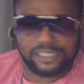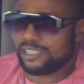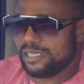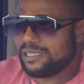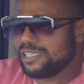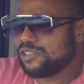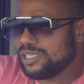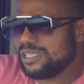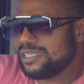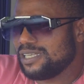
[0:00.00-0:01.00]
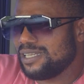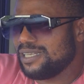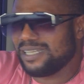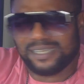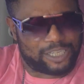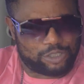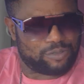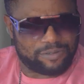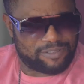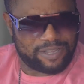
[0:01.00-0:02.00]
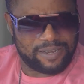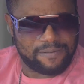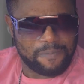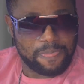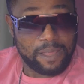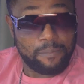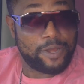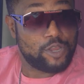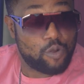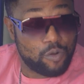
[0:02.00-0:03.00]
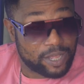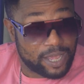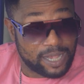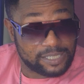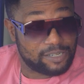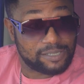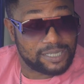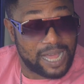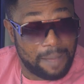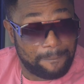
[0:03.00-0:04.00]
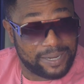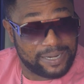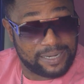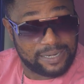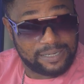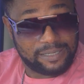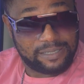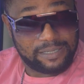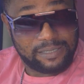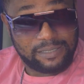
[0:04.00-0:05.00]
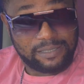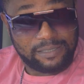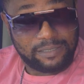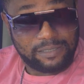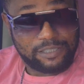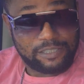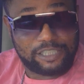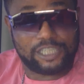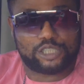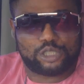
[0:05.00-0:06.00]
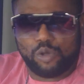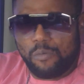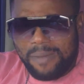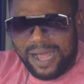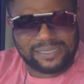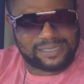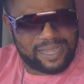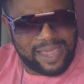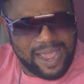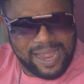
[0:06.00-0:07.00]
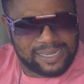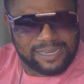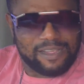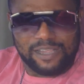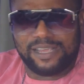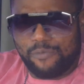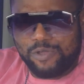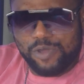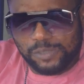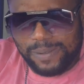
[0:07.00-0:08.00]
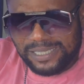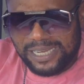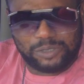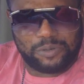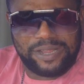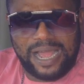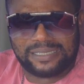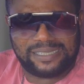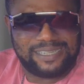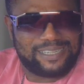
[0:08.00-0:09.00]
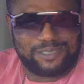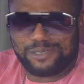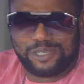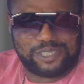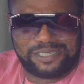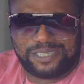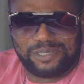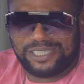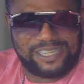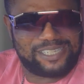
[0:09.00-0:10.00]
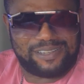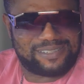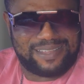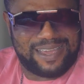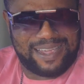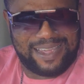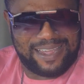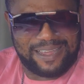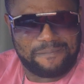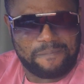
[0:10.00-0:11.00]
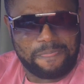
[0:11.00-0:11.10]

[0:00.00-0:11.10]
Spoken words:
It's a natural thing. But in your own case, it doesn't happen. She's 2 marks in. When you're expecting her to react, she's just there.